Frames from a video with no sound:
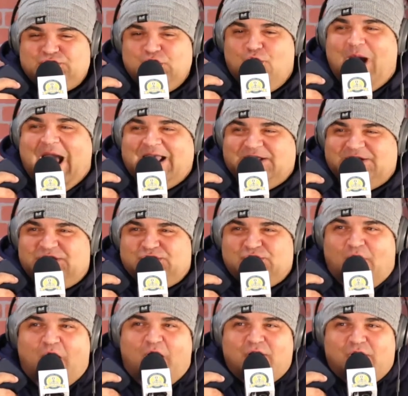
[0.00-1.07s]
2 N's.
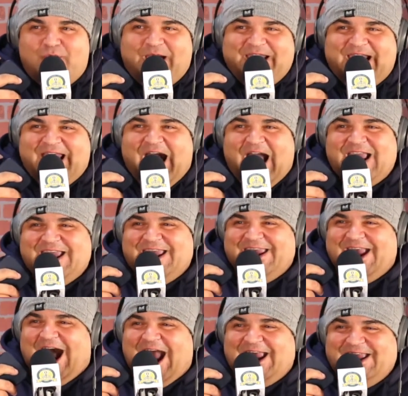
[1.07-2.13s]
To
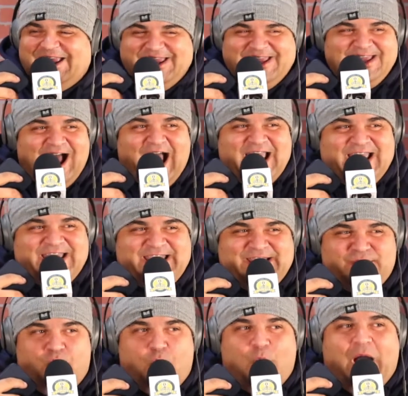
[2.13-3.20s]
Ronnie. I-E.
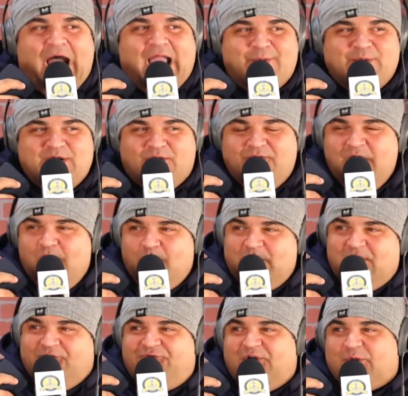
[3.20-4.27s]
No Y. We
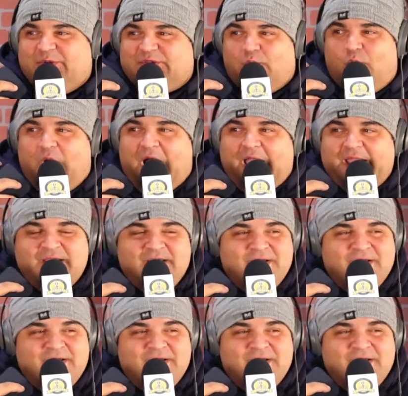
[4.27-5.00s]
don't fuck with the Y.